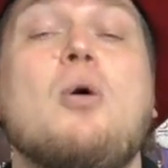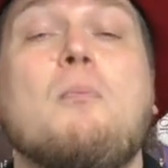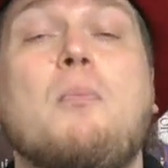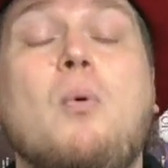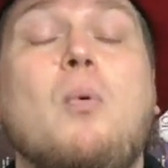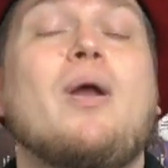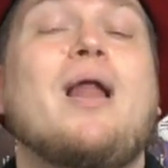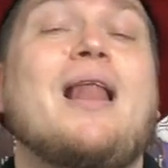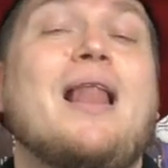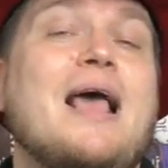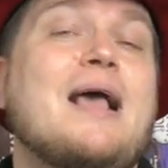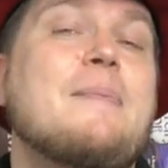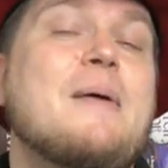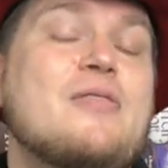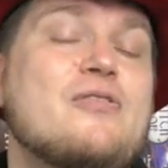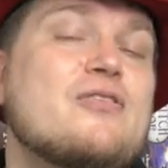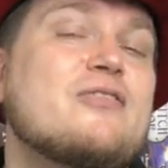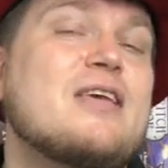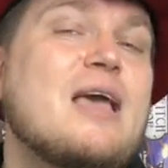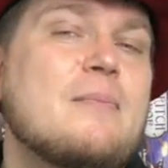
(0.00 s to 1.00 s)
But what I like
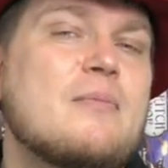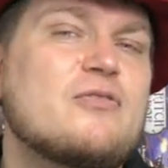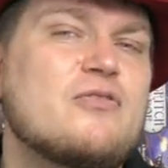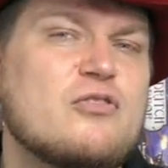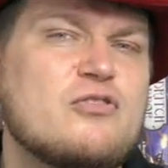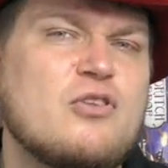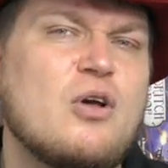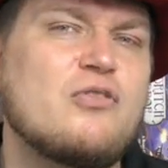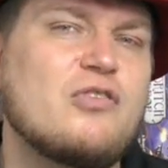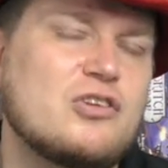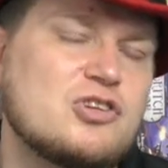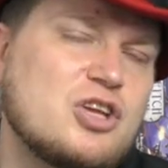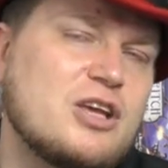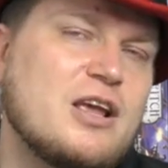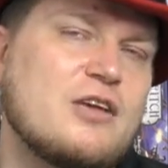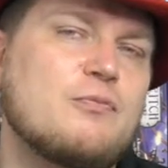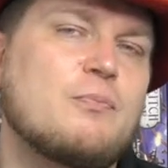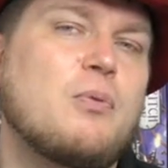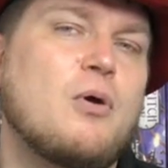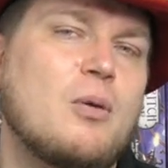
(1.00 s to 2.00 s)
about this game is there's no such
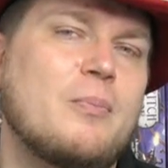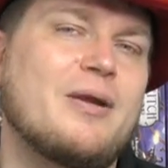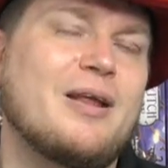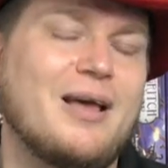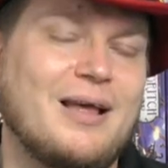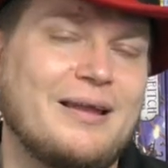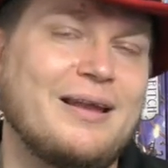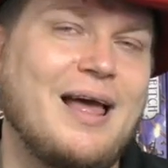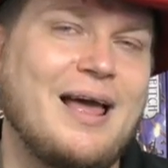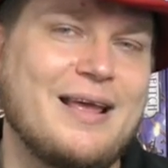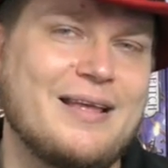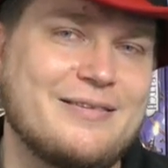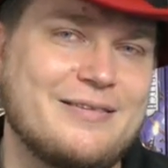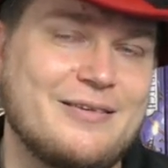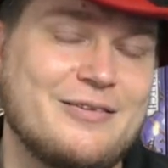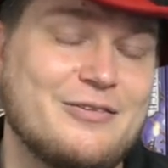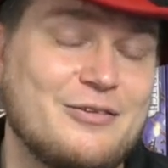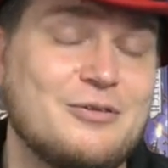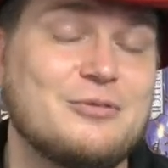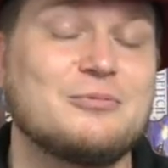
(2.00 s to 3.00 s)
thing as permanent
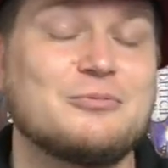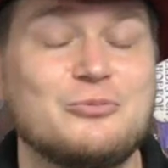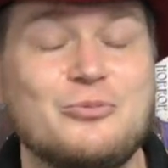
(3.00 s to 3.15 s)
alliances,